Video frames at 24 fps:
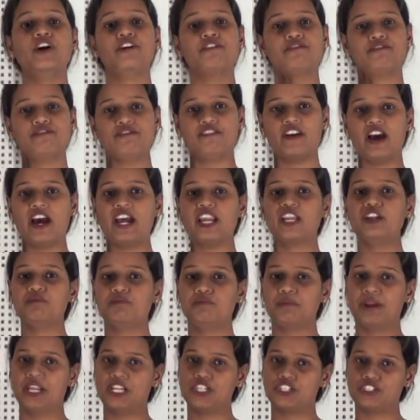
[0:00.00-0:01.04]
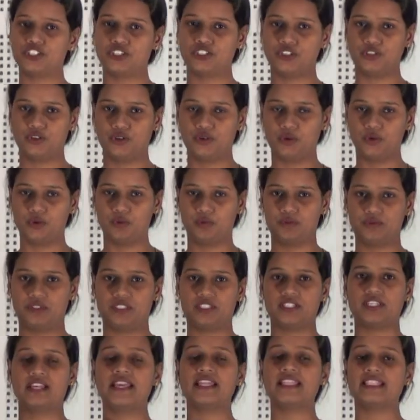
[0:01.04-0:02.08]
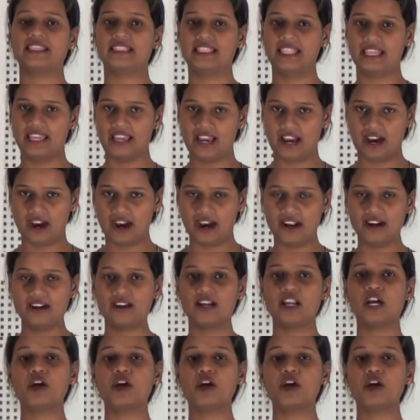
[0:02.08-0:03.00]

5 major groups. They are